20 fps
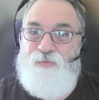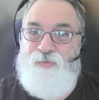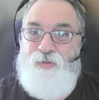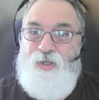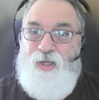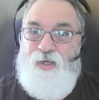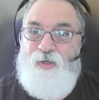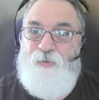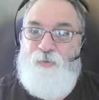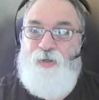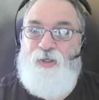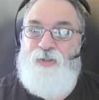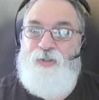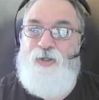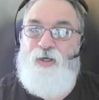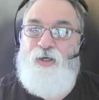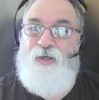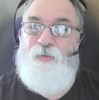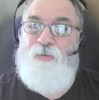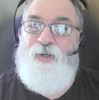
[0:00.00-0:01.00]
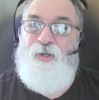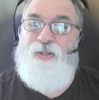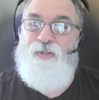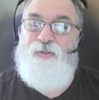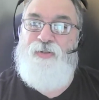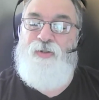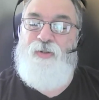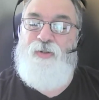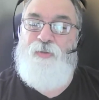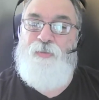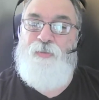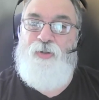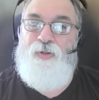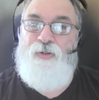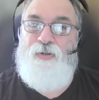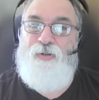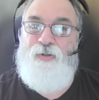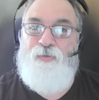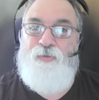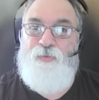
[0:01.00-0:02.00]
I don't want to talk about this no
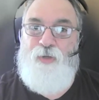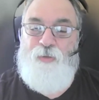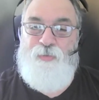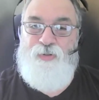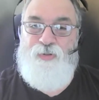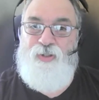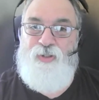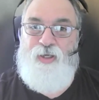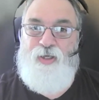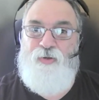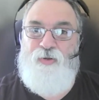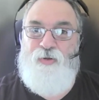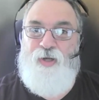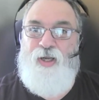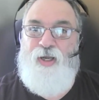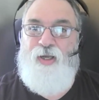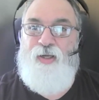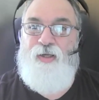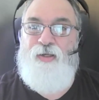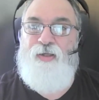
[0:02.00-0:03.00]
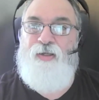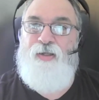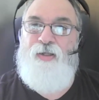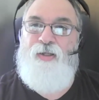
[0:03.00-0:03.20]
more. And Rob is like, okay.